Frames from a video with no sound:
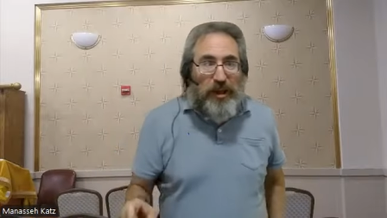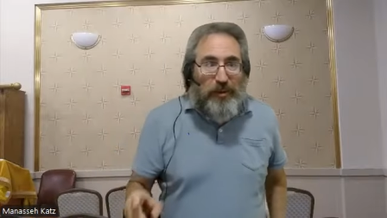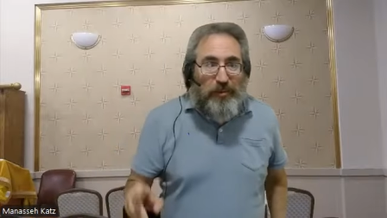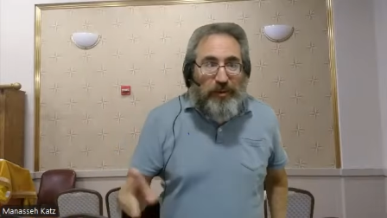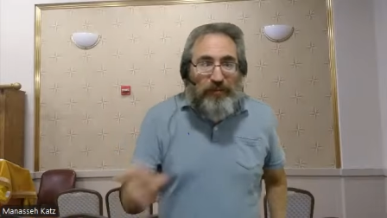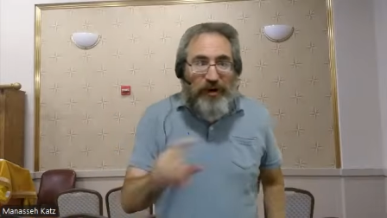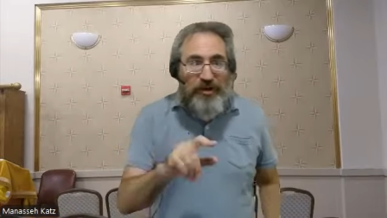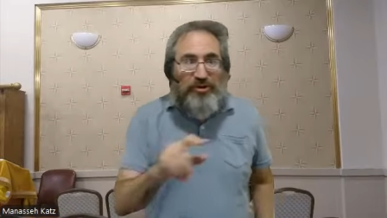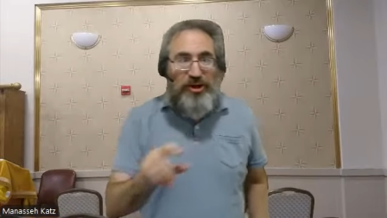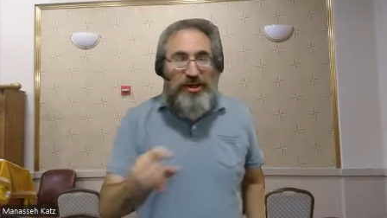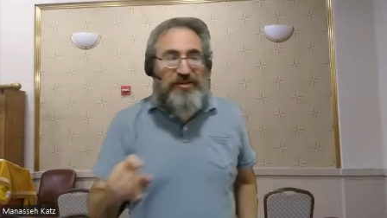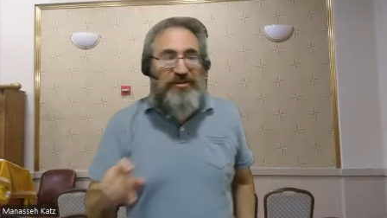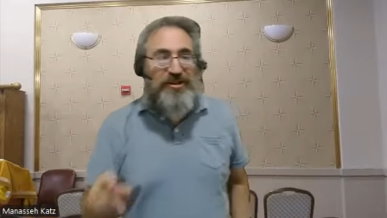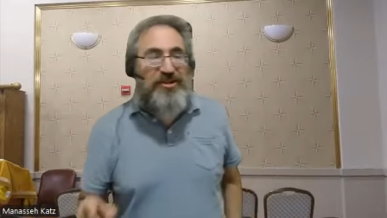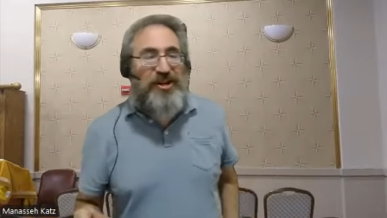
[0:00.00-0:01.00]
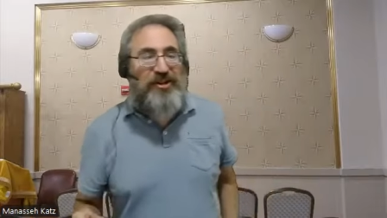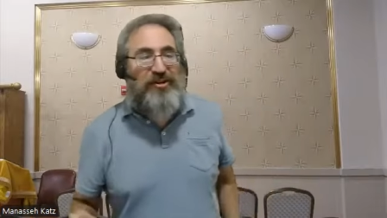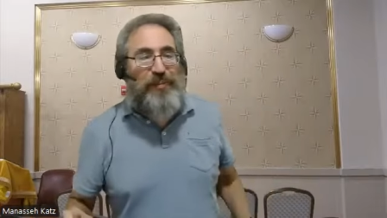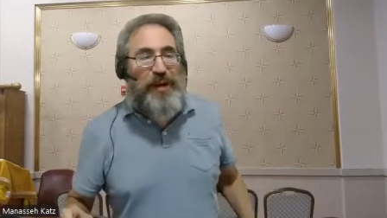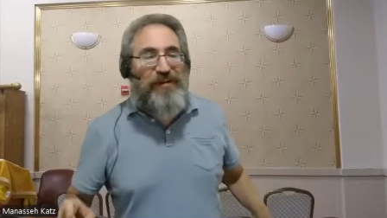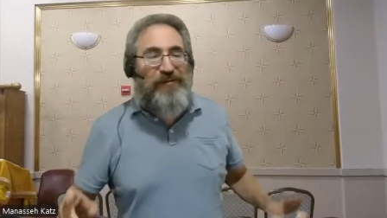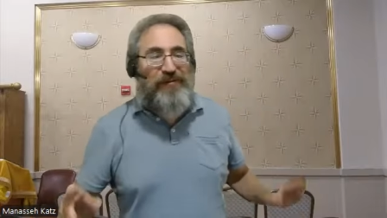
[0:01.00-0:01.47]
But friction isn't just
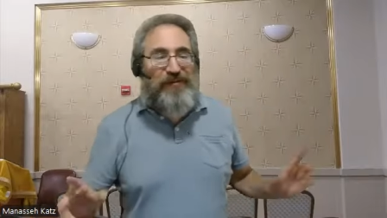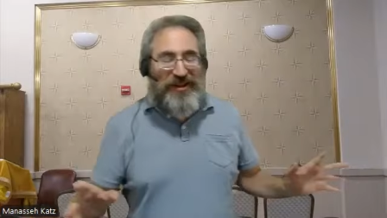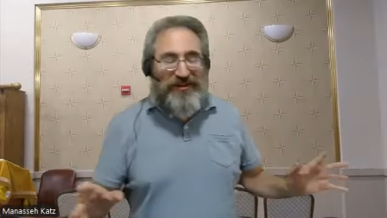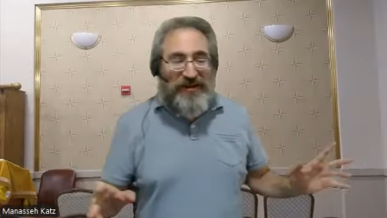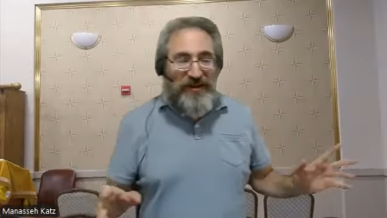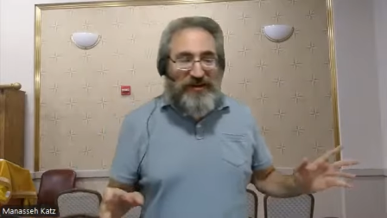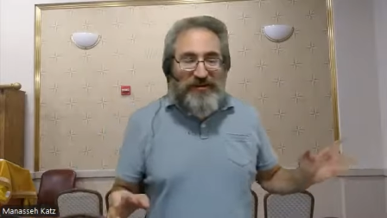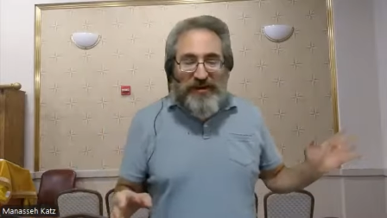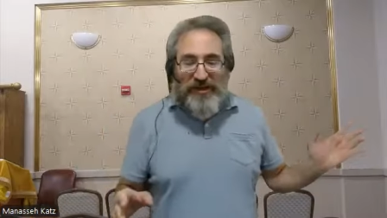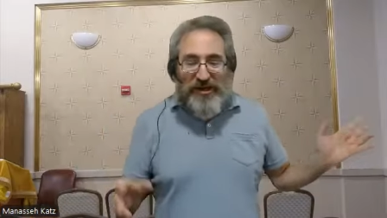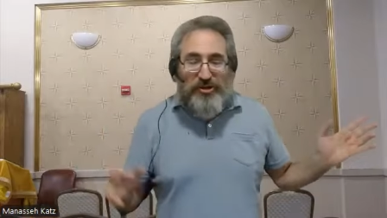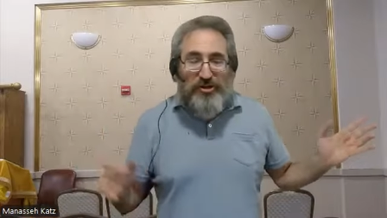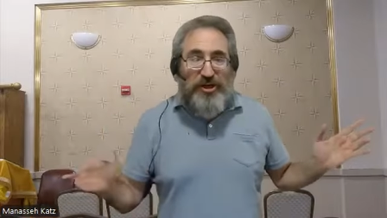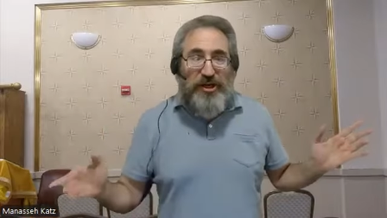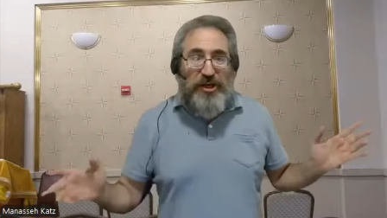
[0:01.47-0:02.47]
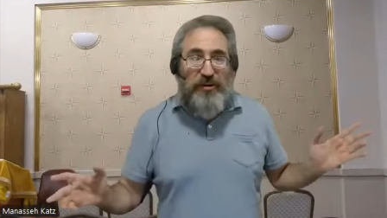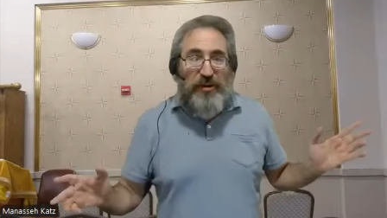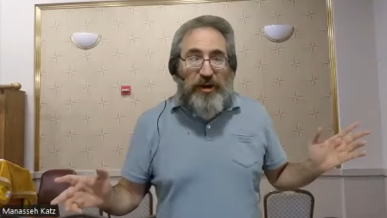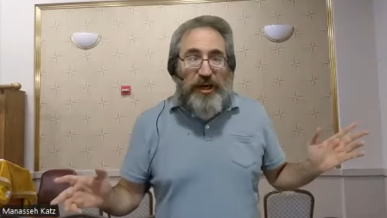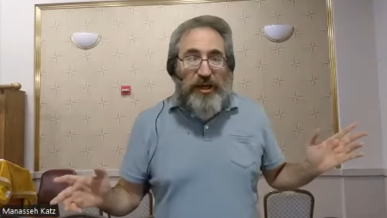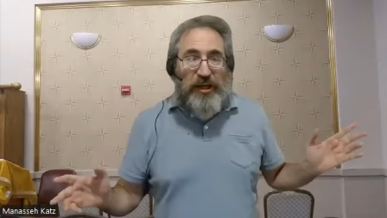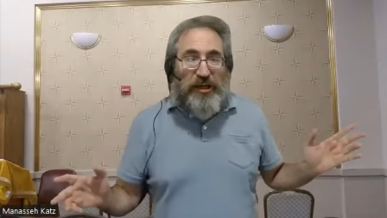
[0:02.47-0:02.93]
about physics and
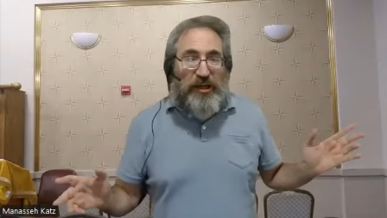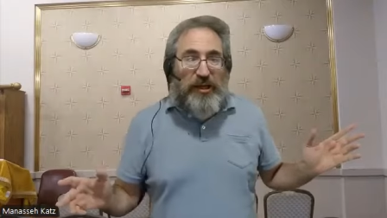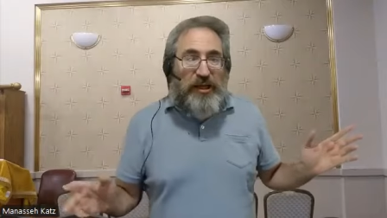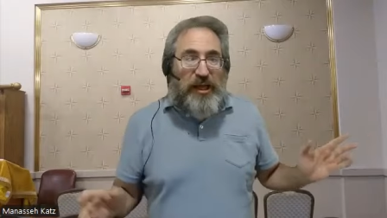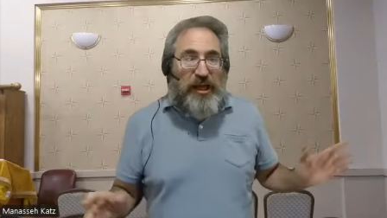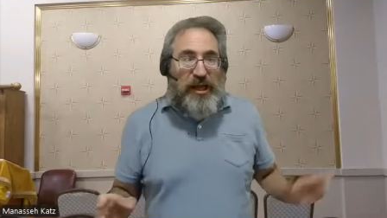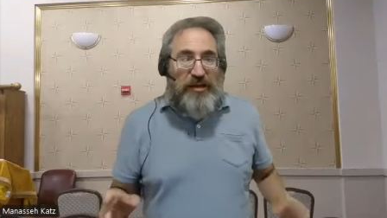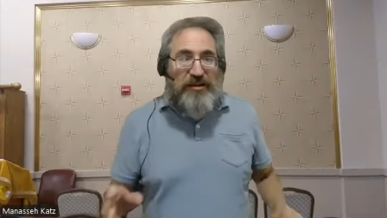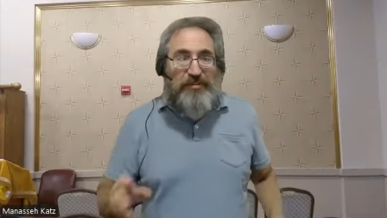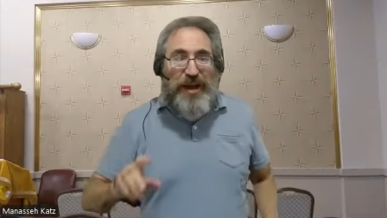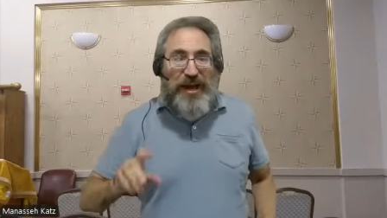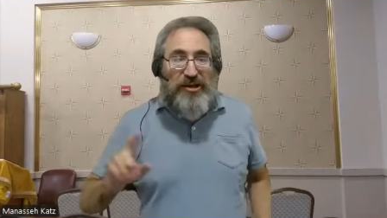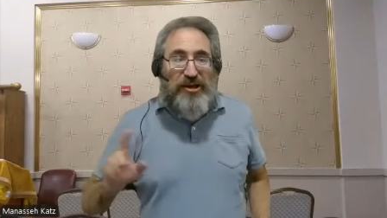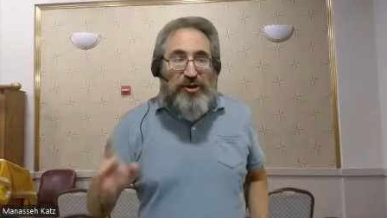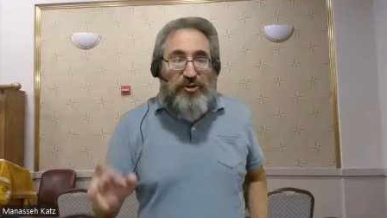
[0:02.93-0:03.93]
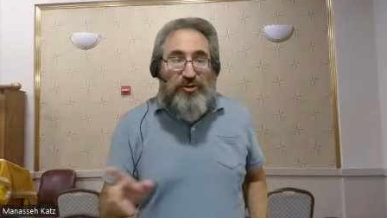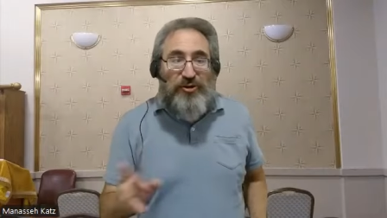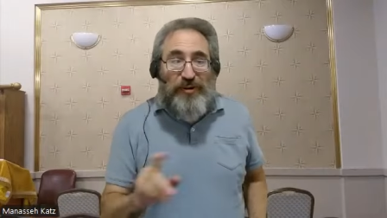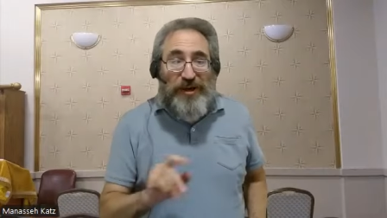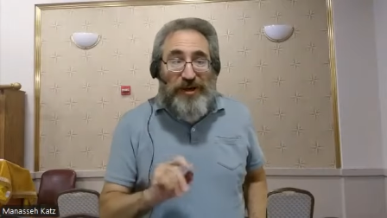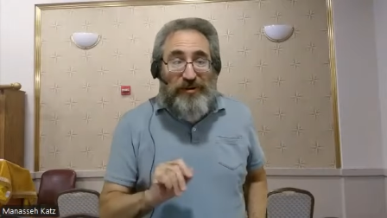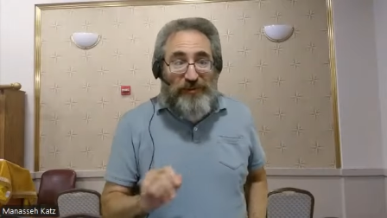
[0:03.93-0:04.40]
engineering. It's about
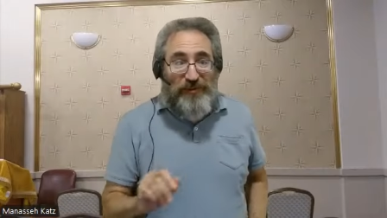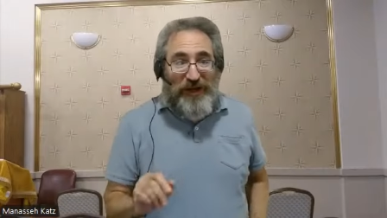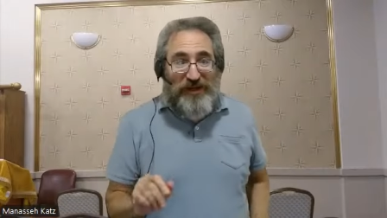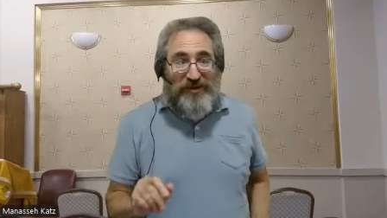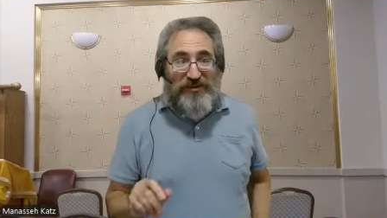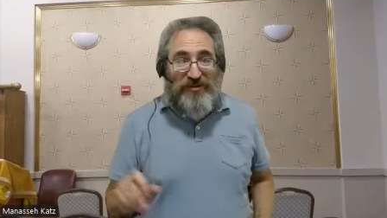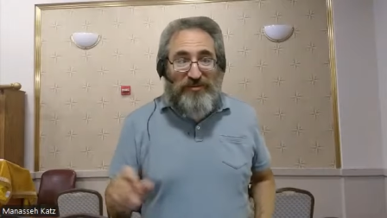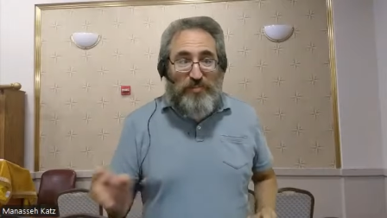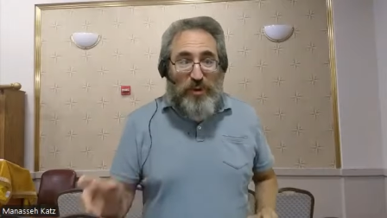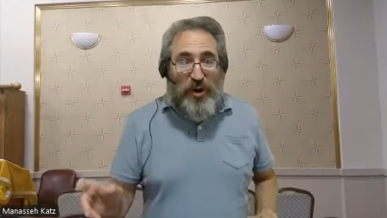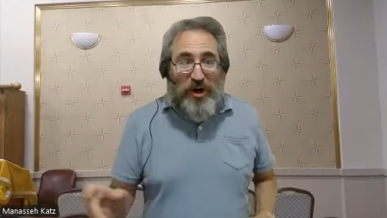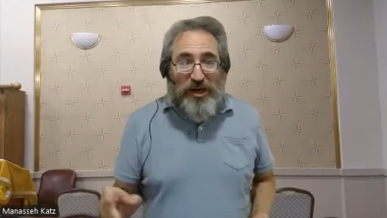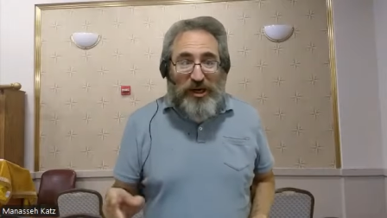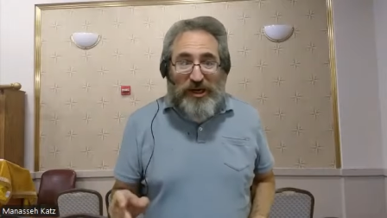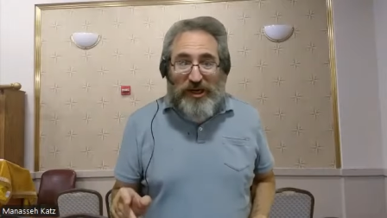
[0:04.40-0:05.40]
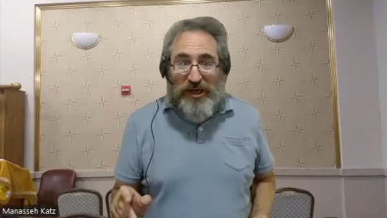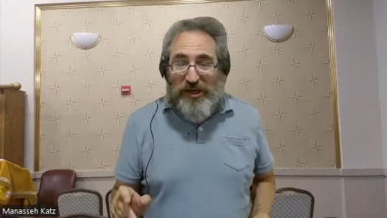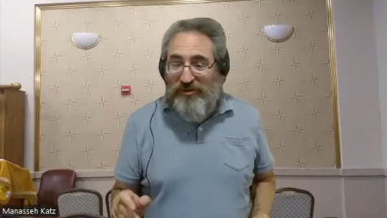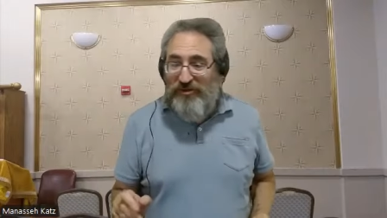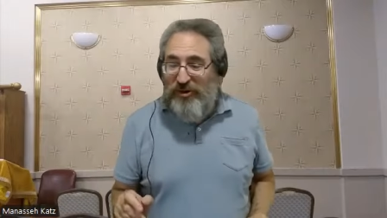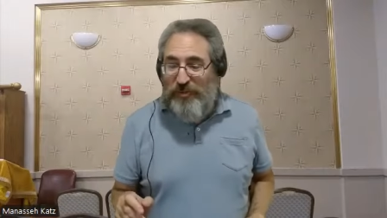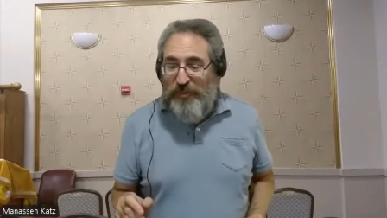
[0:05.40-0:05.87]
user interfaces, marketing,
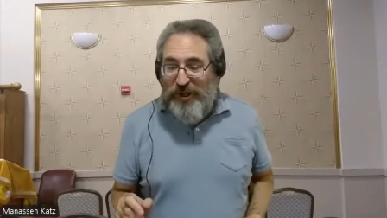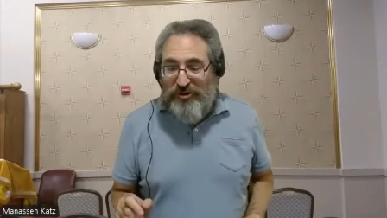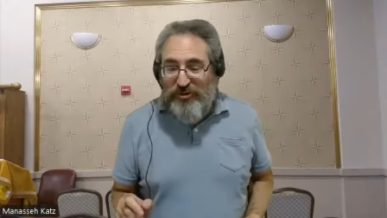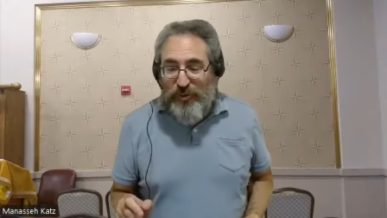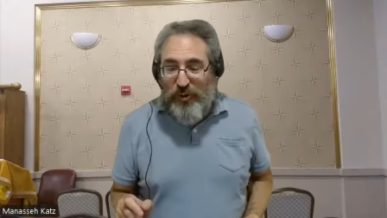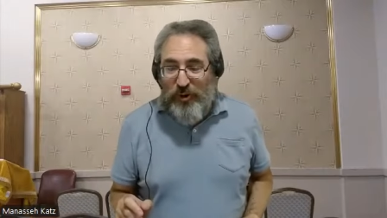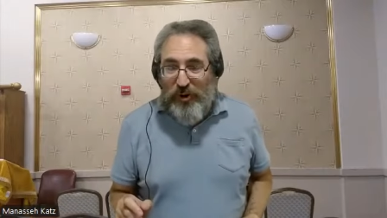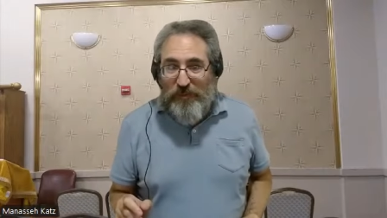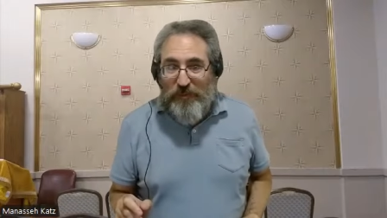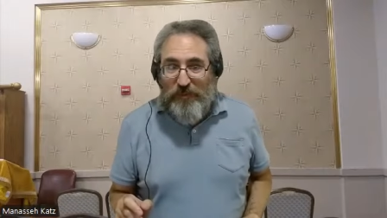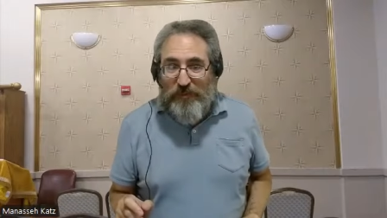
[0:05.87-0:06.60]
and so much more.